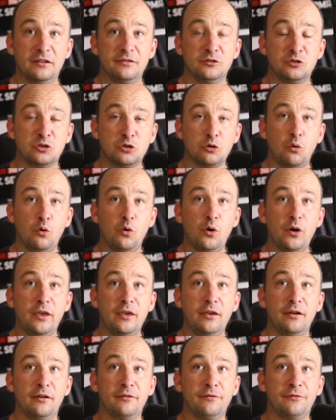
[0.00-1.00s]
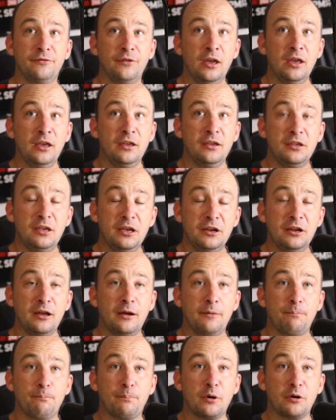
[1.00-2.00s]
joy of
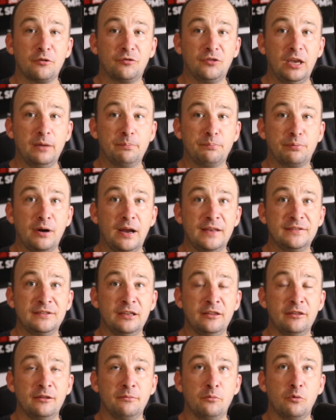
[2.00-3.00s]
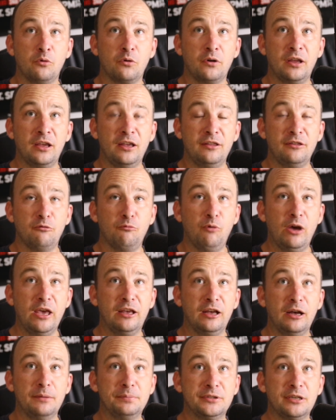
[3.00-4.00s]
getting a birthday present in the morning and you
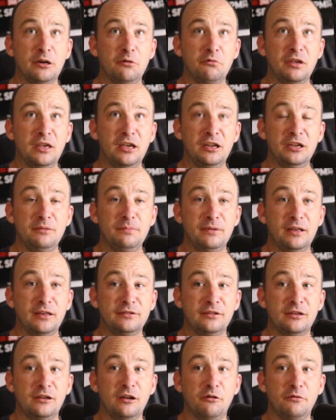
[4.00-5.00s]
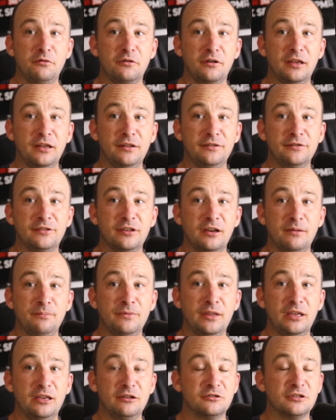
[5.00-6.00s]
wake up so giddy because you know you're getting
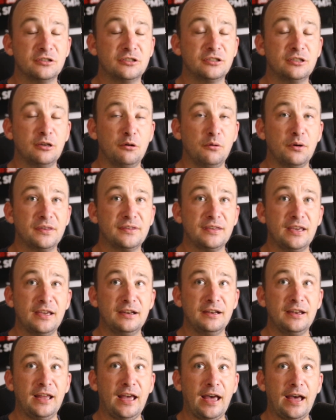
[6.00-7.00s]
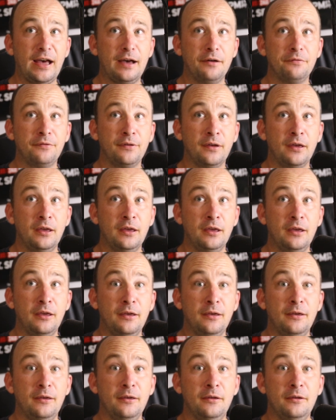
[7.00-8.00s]
something that you're just so excited to have.
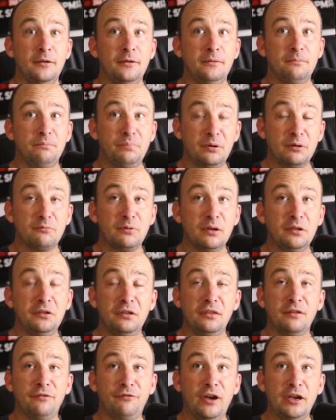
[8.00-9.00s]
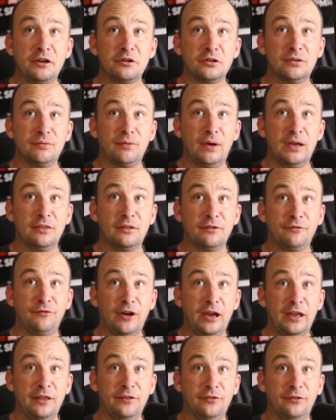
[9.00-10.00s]
But really, the fighters fight the
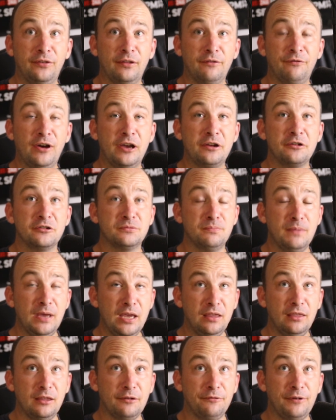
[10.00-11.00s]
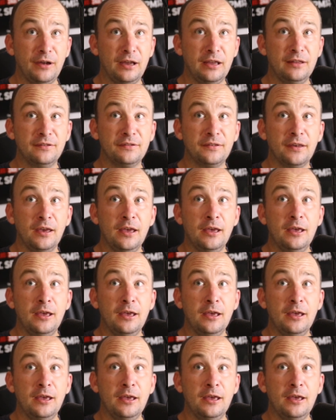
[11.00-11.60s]
fights. The fighters make the fights.